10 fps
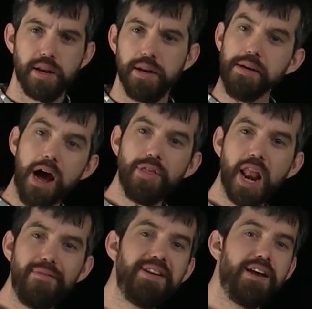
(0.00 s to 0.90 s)
Now that
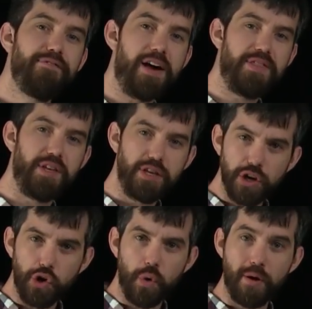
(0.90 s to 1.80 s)
I've identified the
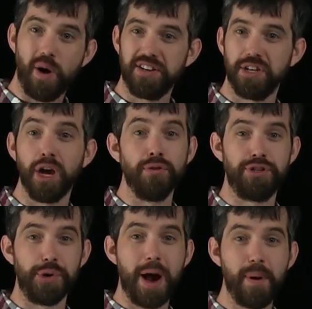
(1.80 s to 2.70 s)
u, I want to go
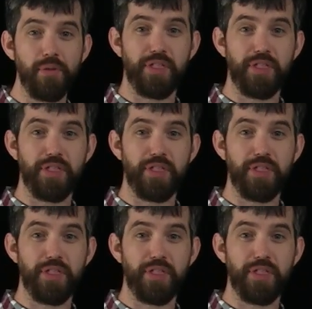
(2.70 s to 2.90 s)
to, how about